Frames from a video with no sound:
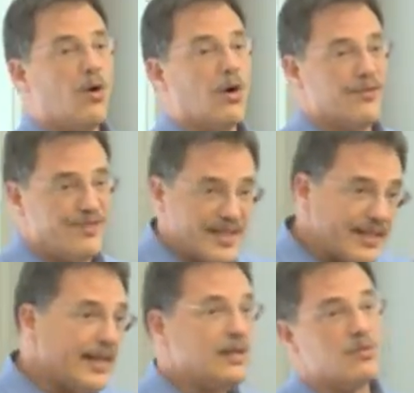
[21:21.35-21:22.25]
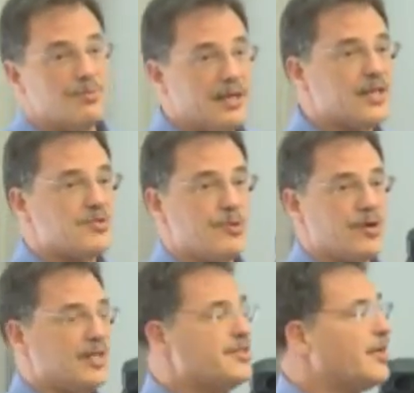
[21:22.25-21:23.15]
or if it did, it would be
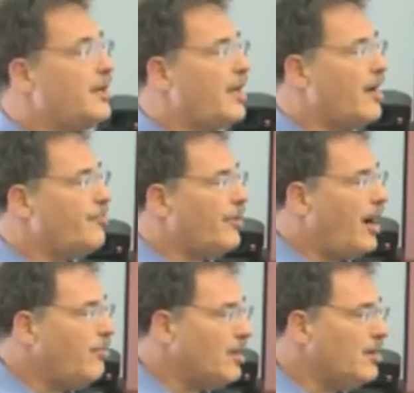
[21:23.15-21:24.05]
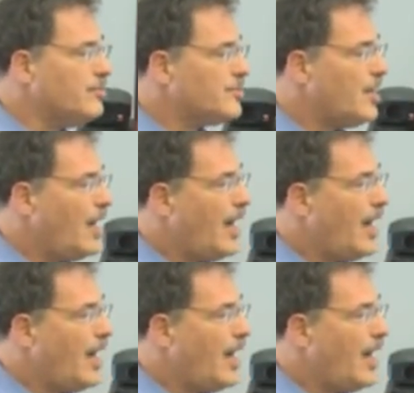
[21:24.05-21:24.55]
experiencing a lot of problems.